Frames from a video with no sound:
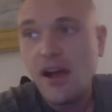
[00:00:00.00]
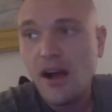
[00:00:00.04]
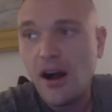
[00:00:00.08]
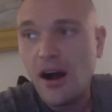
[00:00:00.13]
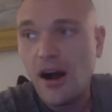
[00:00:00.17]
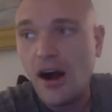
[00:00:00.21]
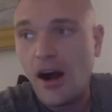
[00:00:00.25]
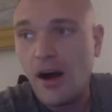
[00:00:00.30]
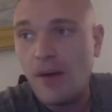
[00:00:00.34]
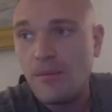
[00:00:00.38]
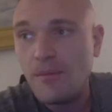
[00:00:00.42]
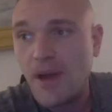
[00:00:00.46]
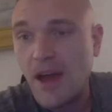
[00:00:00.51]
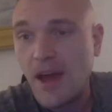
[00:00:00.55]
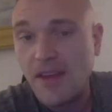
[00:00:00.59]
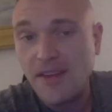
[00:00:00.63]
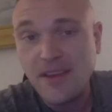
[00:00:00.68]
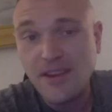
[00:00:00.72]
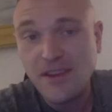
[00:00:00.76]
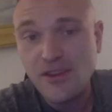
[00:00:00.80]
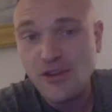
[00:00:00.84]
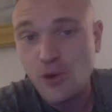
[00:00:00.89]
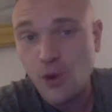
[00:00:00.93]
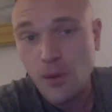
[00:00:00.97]
um, and
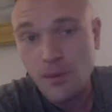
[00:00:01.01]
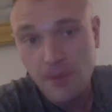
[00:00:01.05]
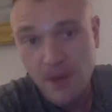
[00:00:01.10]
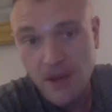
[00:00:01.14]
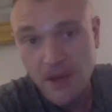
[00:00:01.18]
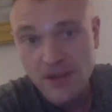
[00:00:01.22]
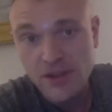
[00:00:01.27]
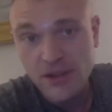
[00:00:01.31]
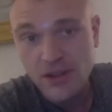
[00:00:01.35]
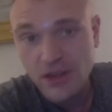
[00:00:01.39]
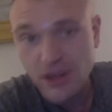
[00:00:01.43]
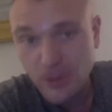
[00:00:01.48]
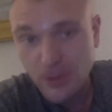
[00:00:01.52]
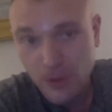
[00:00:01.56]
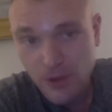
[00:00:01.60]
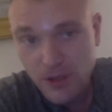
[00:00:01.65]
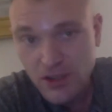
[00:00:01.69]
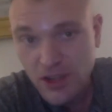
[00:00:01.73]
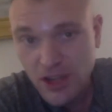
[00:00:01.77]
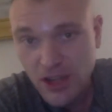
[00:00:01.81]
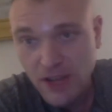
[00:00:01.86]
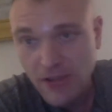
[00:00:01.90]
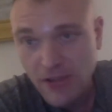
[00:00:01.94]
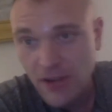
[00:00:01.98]
they do it basically with
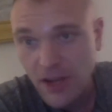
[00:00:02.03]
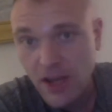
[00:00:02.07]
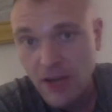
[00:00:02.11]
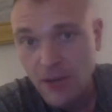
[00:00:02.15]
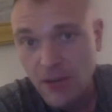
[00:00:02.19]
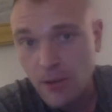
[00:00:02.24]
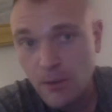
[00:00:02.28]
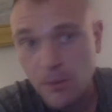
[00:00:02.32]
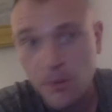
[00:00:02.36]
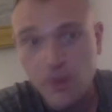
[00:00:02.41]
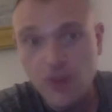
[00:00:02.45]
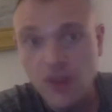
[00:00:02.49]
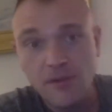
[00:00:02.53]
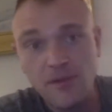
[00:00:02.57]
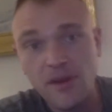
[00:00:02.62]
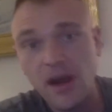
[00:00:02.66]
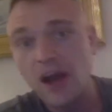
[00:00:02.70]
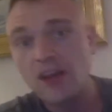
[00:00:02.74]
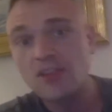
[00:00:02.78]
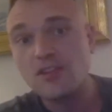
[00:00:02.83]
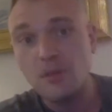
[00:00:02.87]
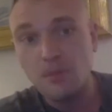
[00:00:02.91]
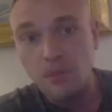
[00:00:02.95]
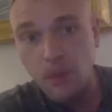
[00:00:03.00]
slave labor, but they've
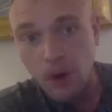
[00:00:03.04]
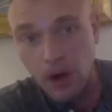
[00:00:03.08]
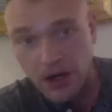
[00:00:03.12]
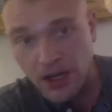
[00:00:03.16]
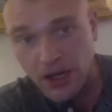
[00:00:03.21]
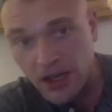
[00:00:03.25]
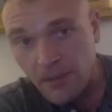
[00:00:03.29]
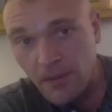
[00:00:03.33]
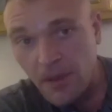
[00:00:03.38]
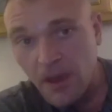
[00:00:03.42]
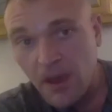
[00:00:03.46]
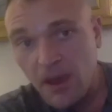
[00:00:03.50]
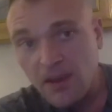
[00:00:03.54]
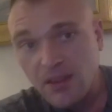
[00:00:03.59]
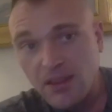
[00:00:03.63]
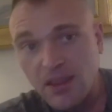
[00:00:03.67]
got the money,